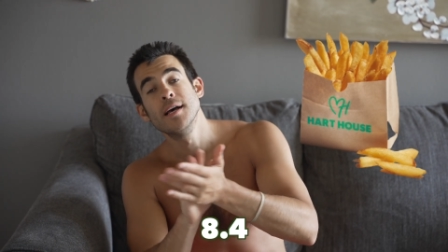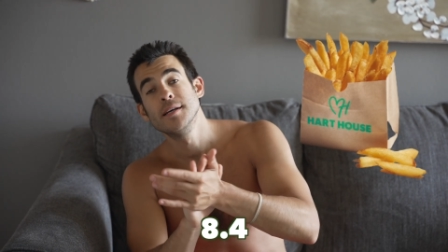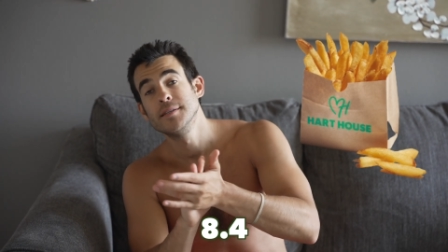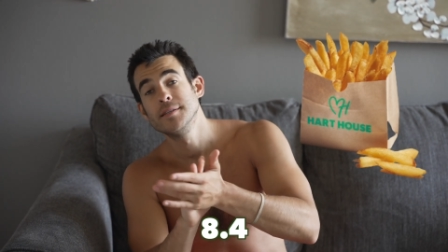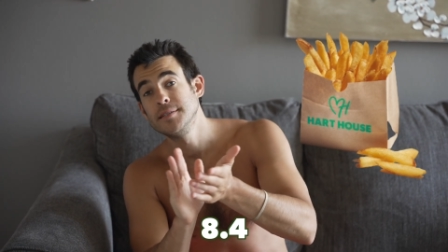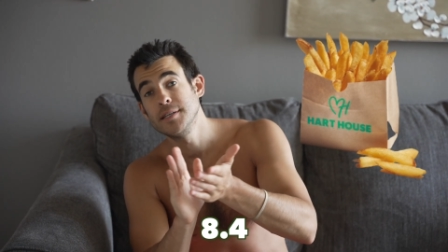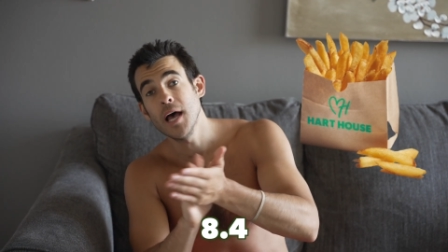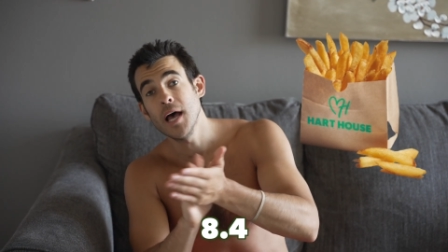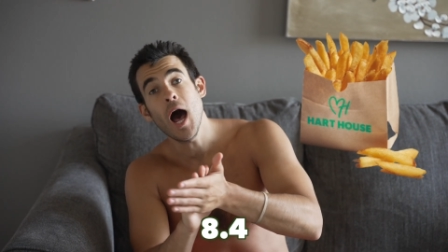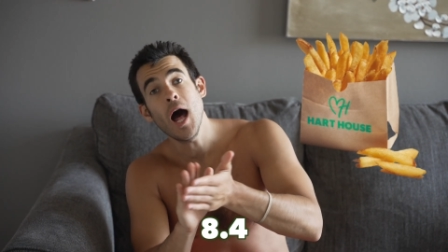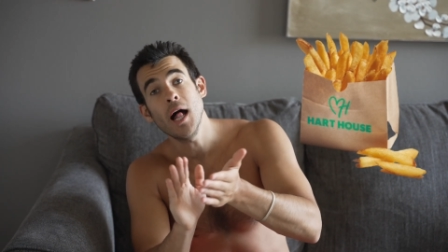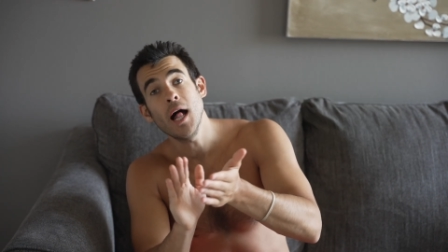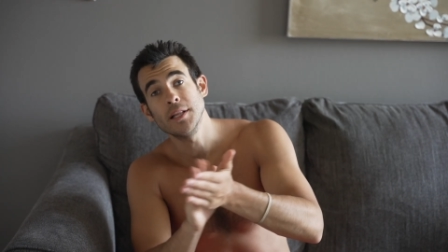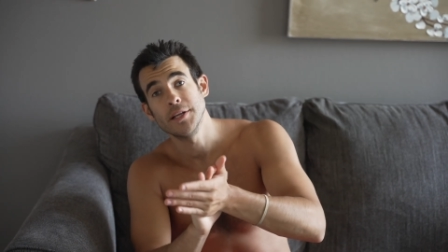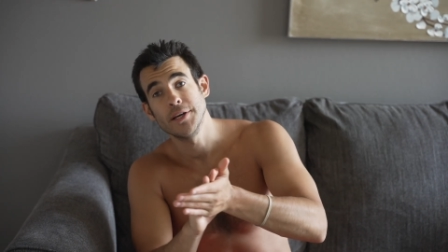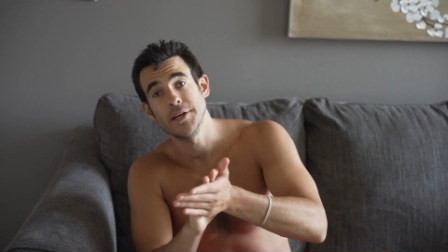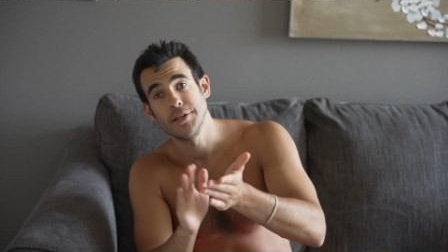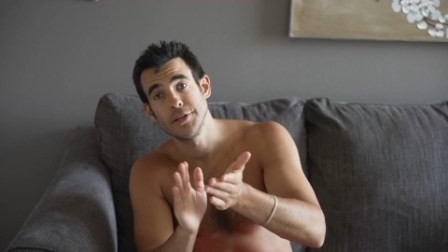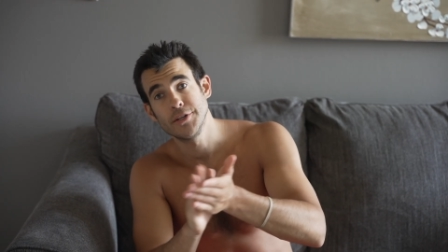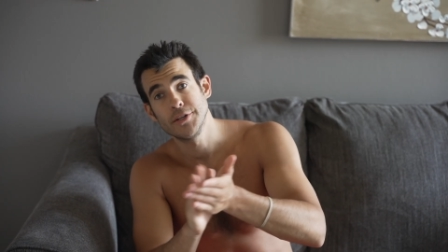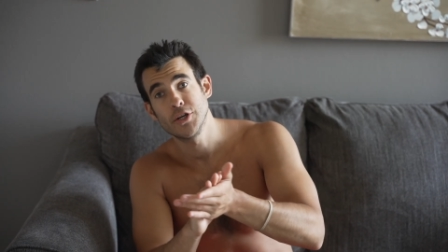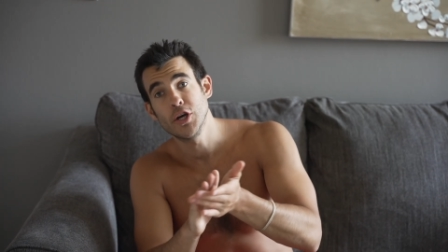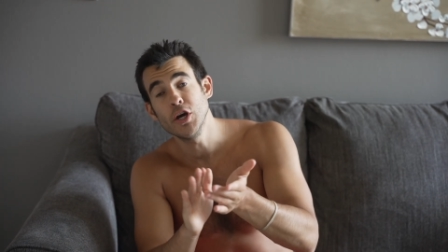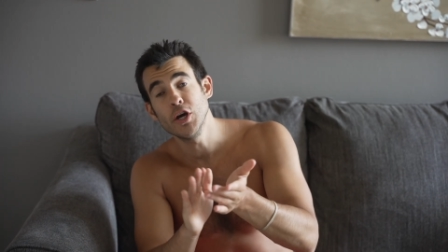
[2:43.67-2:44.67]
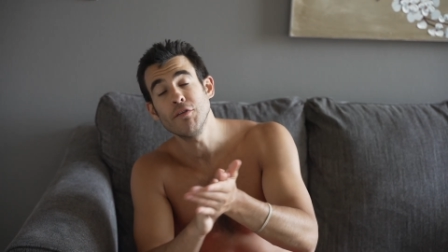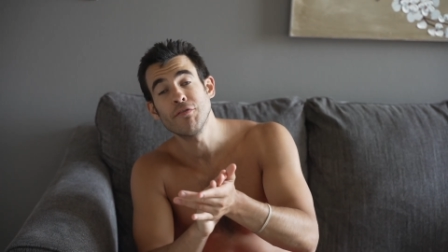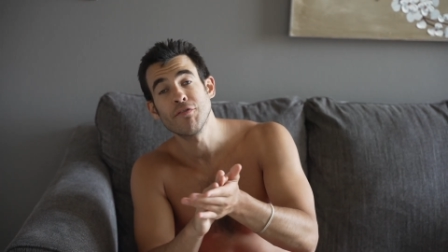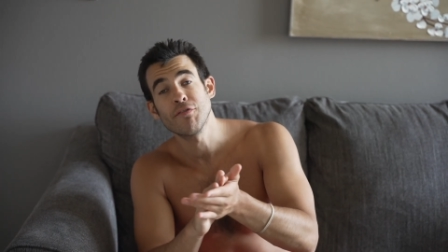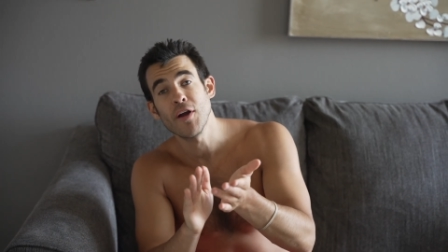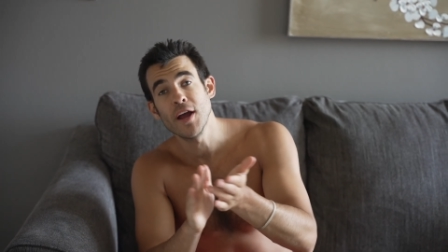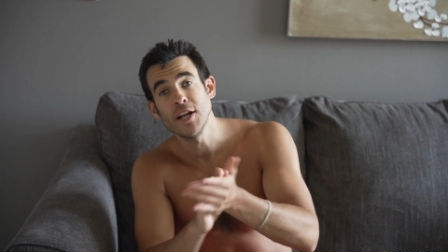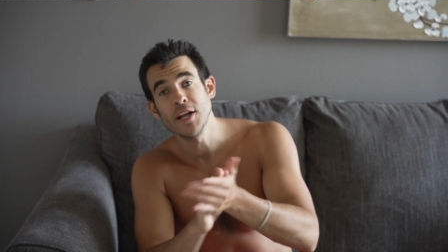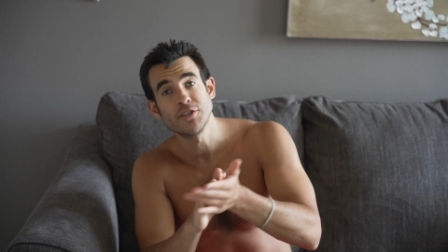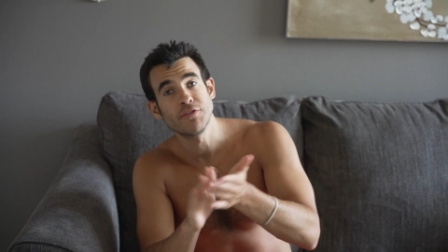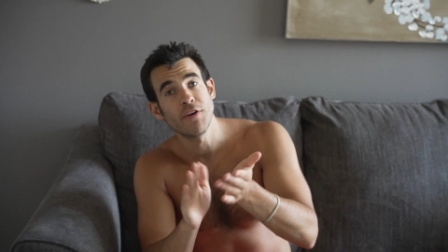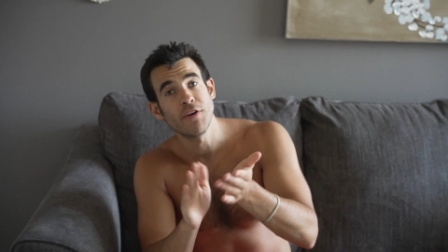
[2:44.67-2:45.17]
Solid, good
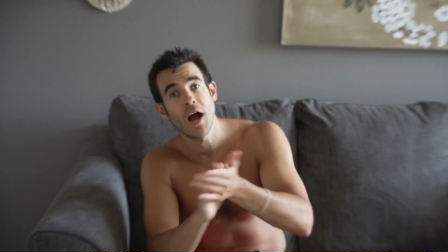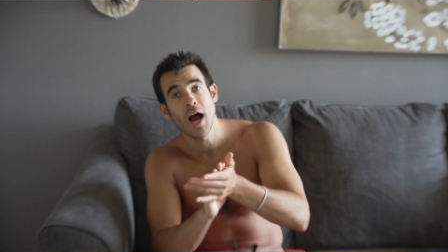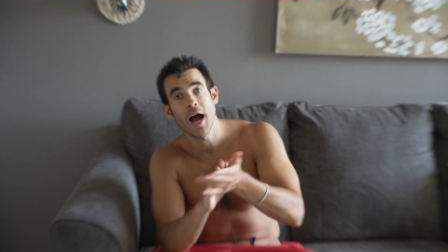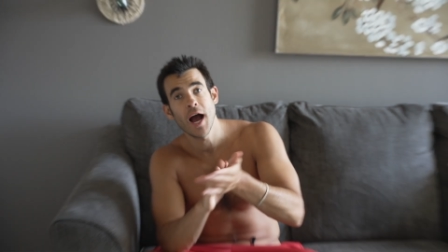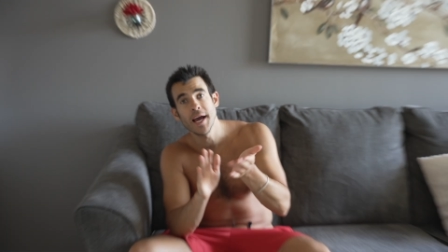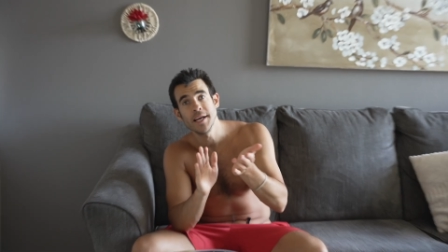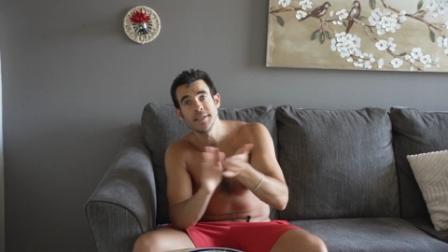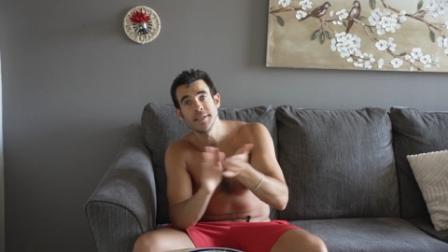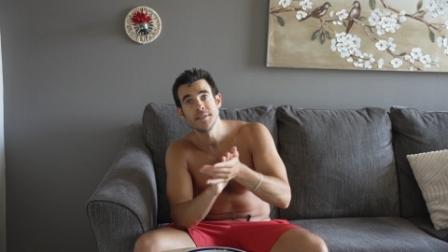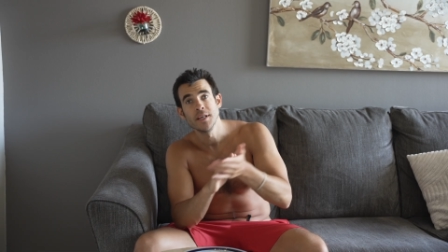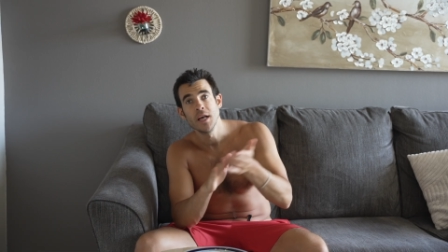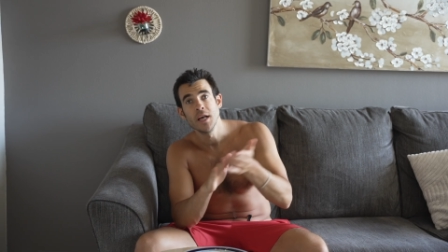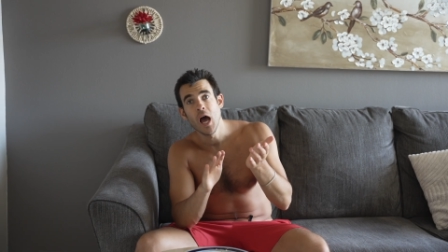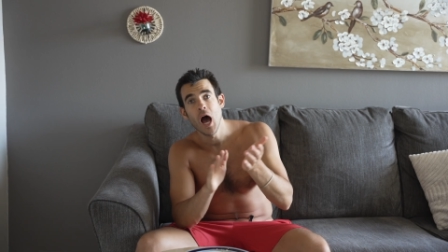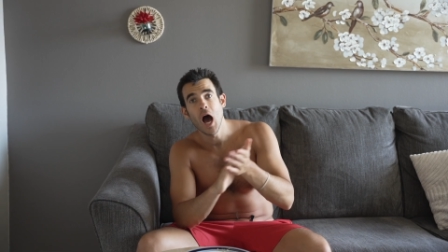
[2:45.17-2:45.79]
French fries.